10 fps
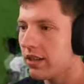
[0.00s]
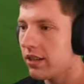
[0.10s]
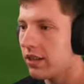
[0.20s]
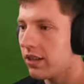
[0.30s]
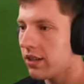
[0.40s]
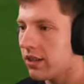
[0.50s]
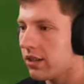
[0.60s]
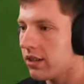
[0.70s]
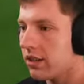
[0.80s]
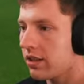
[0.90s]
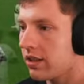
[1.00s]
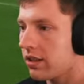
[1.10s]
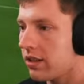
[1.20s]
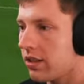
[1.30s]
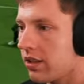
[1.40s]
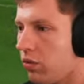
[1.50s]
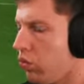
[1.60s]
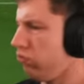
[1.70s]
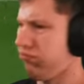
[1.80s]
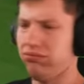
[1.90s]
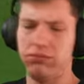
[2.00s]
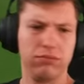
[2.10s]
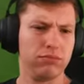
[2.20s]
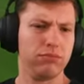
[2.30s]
(no one is talking)